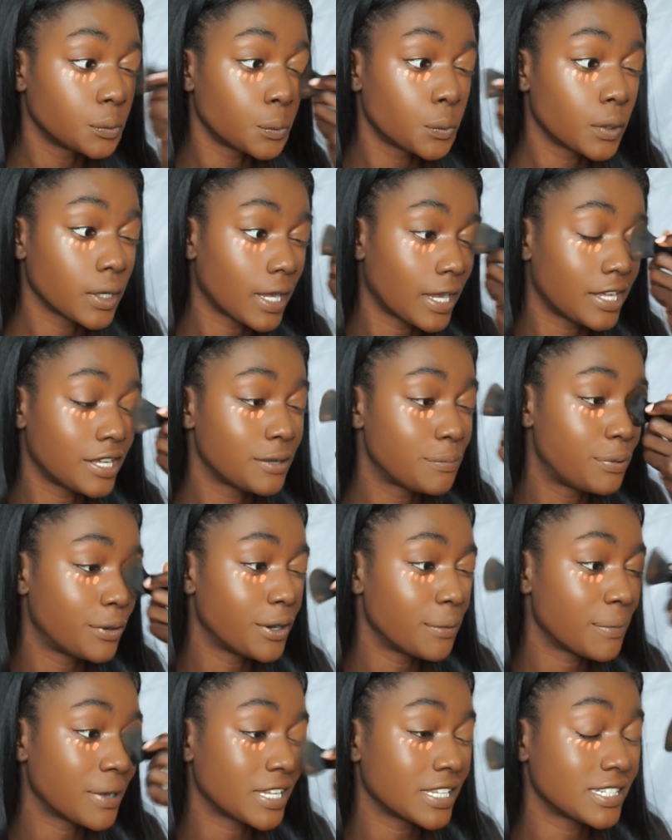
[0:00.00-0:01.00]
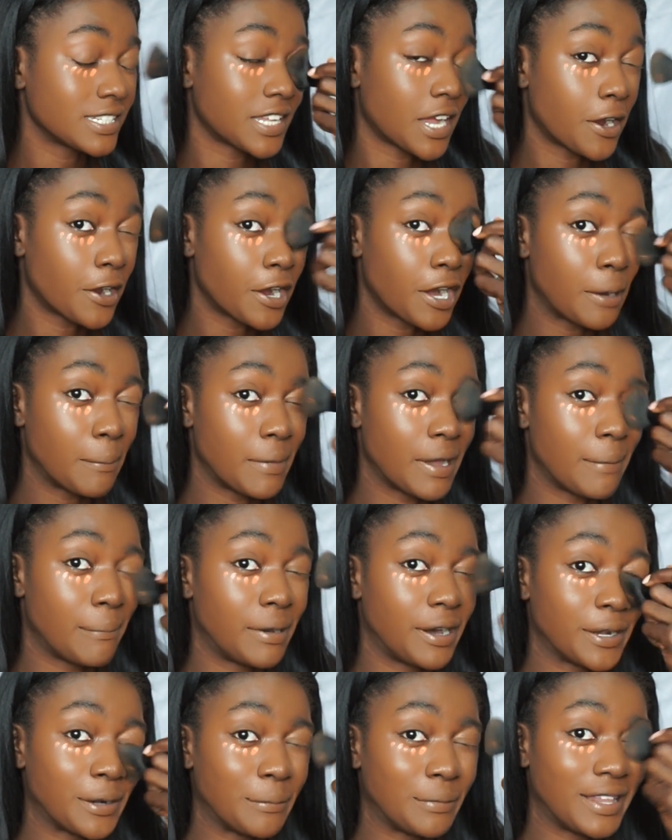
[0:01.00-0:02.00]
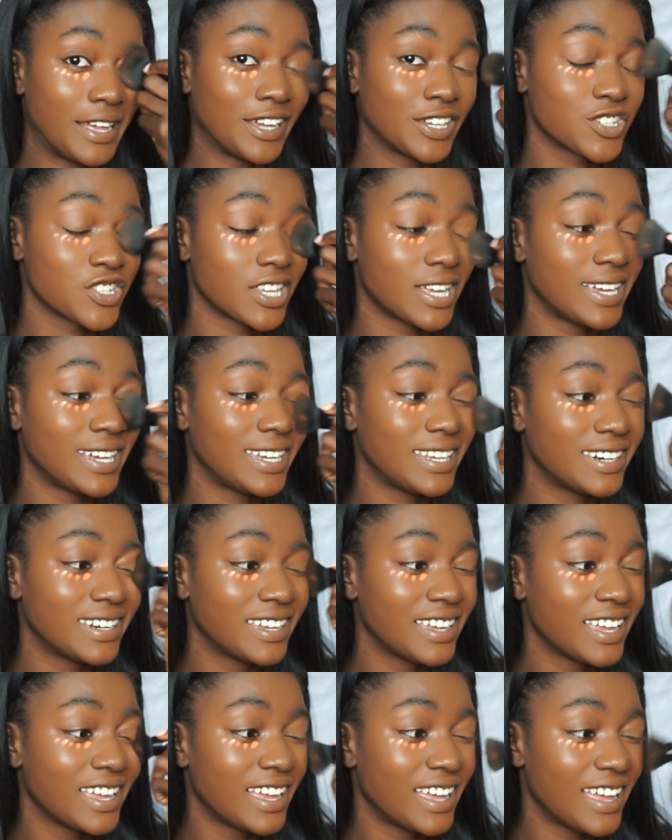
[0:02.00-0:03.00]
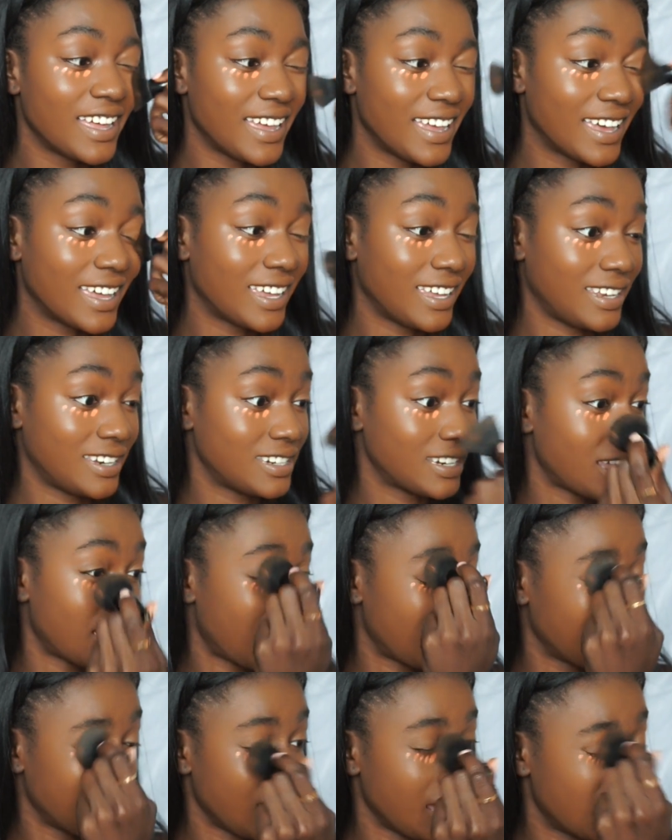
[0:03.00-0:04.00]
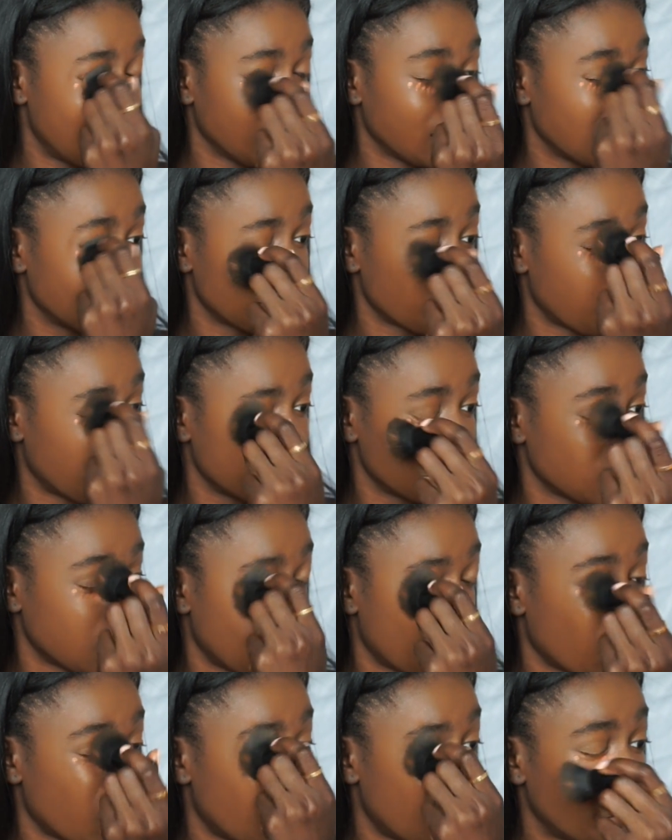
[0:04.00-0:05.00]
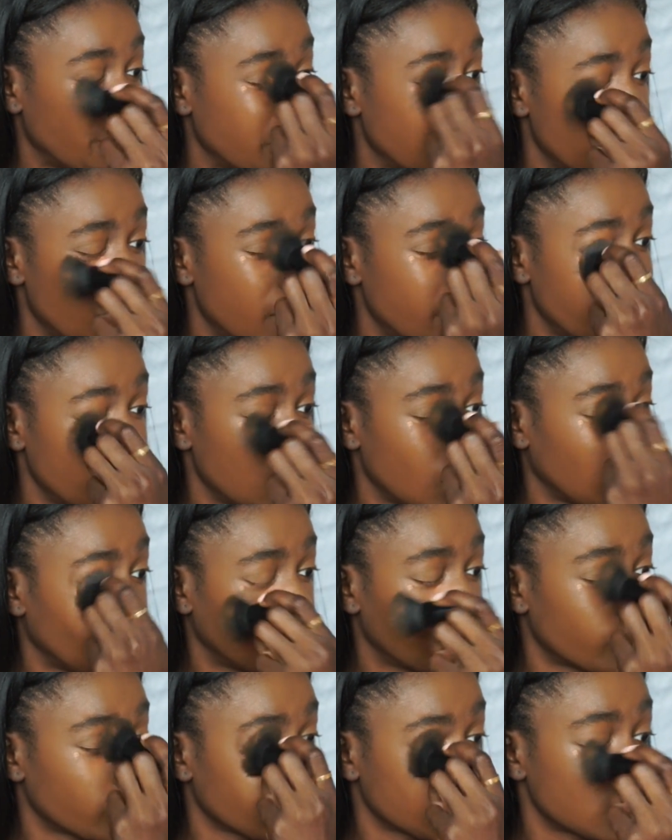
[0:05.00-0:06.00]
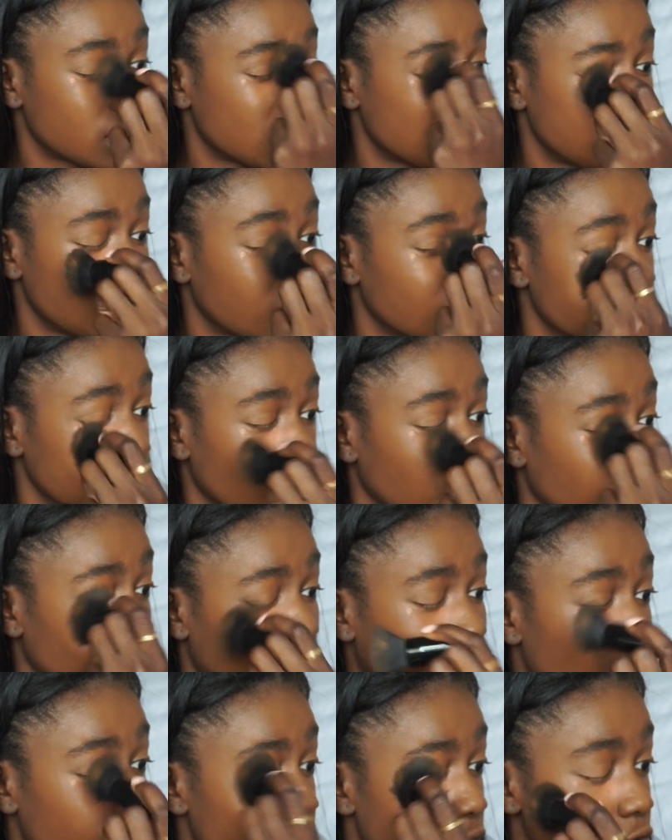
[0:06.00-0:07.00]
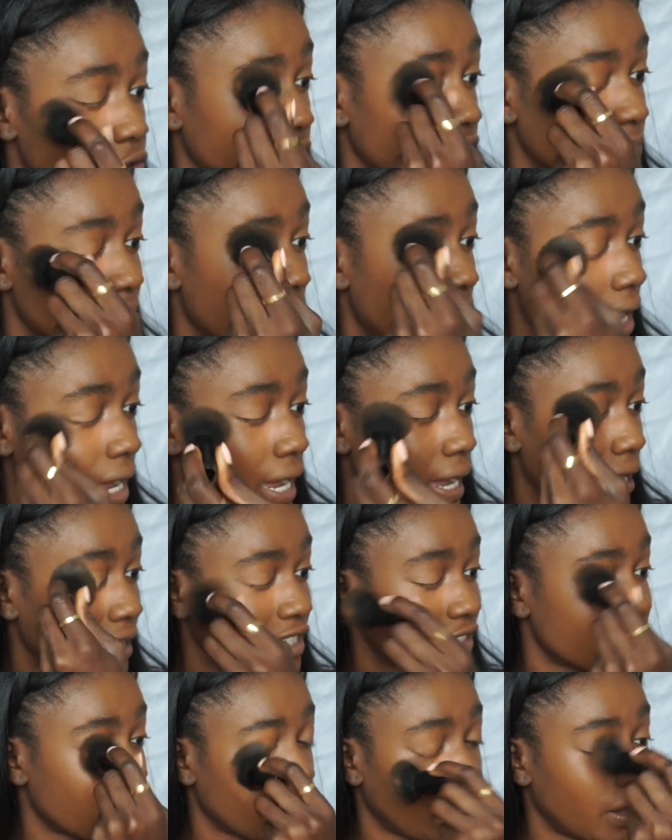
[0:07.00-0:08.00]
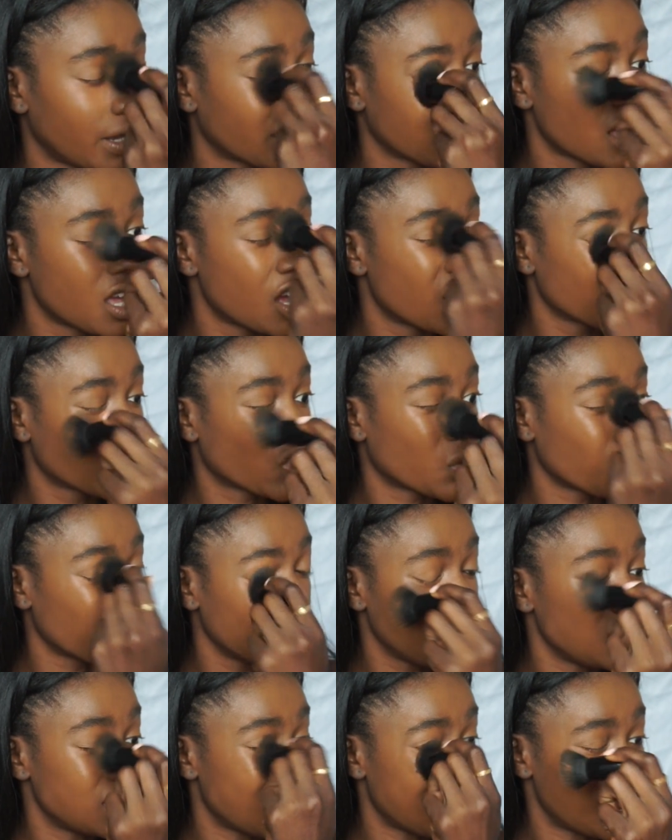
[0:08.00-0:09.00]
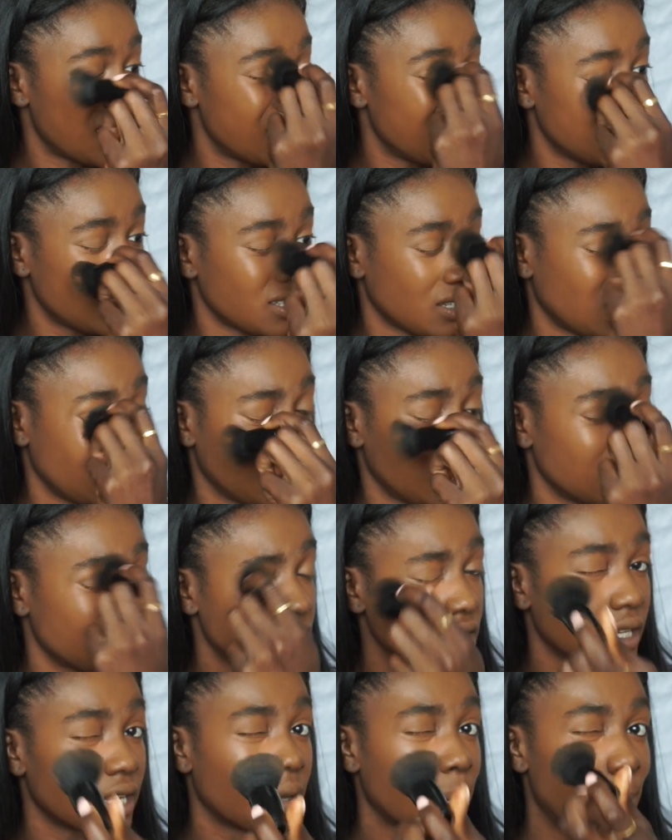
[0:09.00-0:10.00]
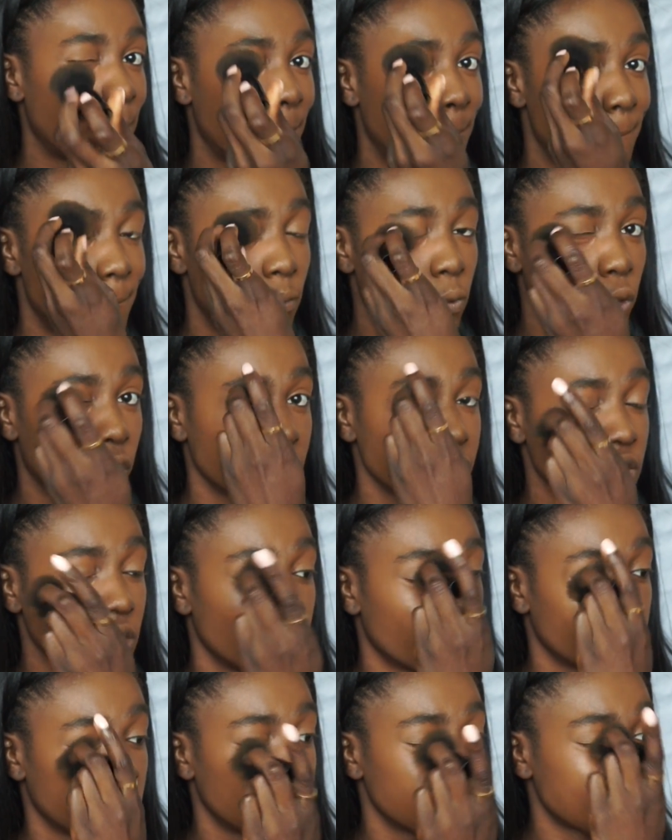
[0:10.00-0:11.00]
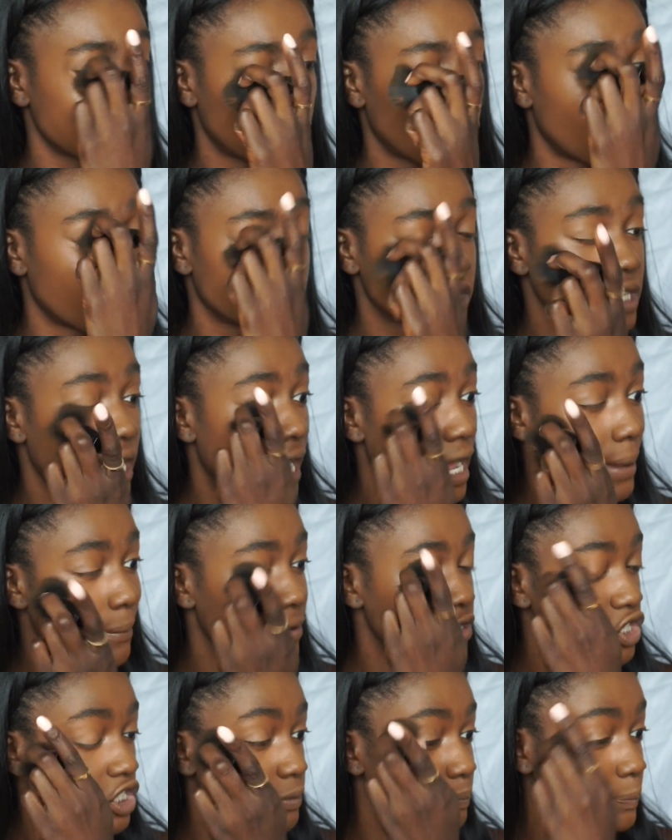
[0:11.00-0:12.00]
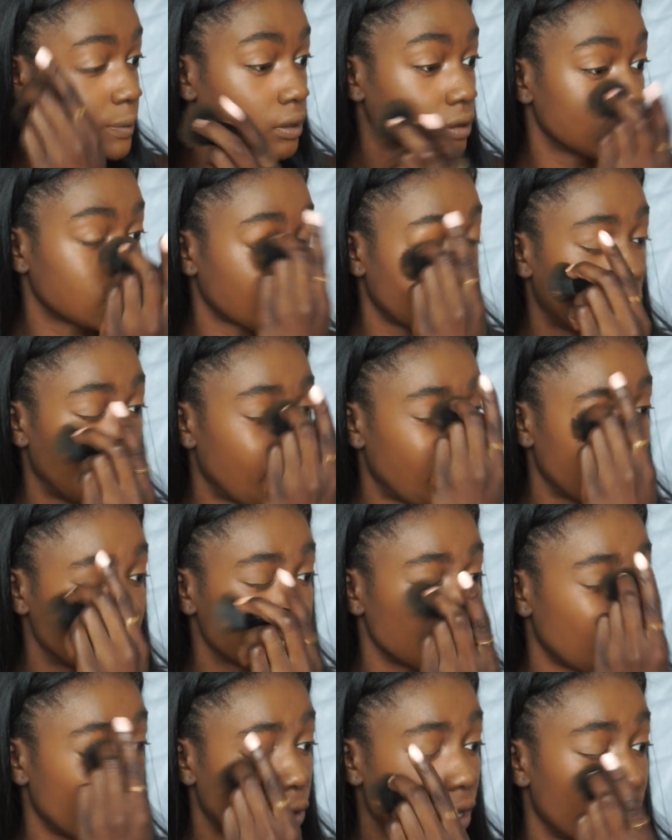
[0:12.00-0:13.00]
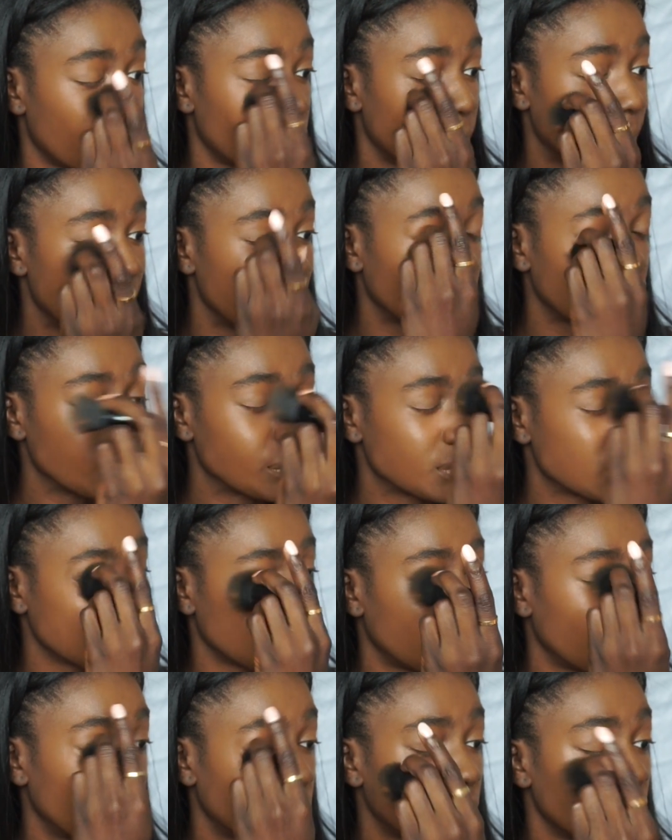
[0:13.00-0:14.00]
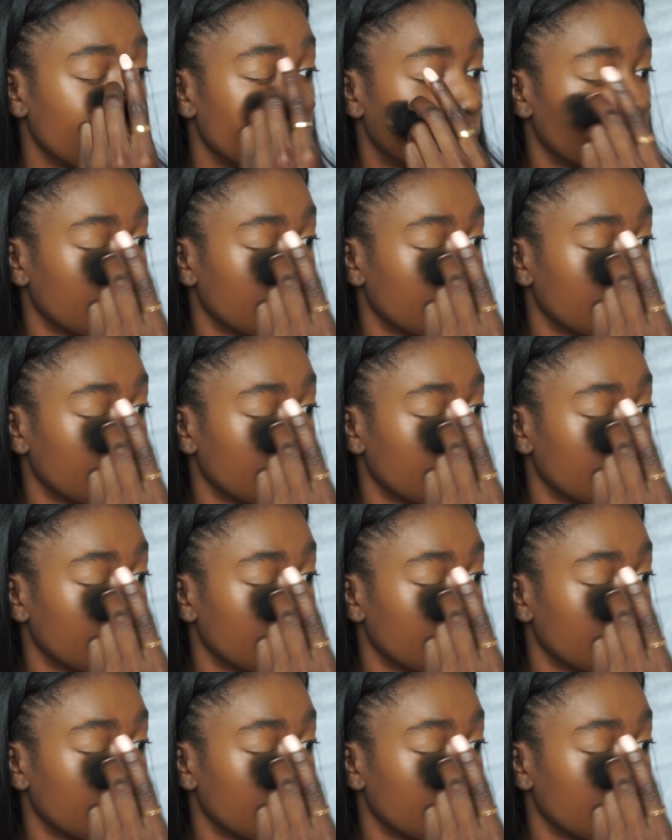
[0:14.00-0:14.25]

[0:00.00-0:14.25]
when I put mascara on my bottom lash line and I can't get the mascara off enough, and it literally sticks around underneath my eyes for like 3 days, and it gets like worse and worse over time and just builds up as I wear more makeup. So